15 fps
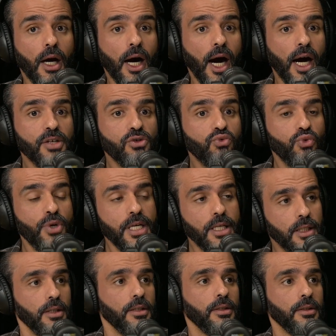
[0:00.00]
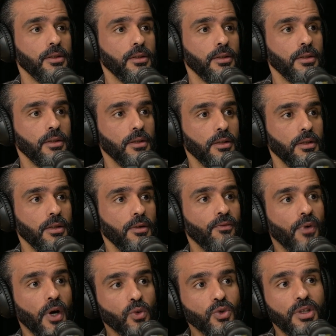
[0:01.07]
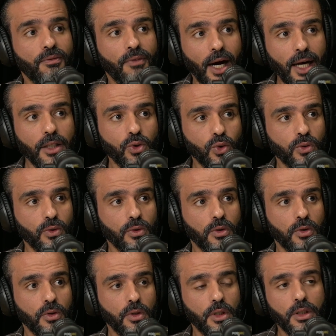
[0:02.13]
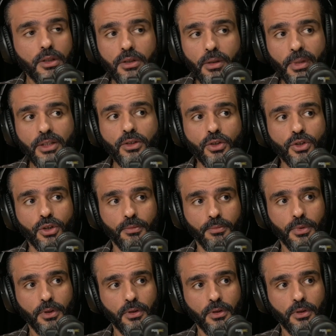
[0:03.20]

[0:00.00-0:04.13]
I really found the value in the mentorship.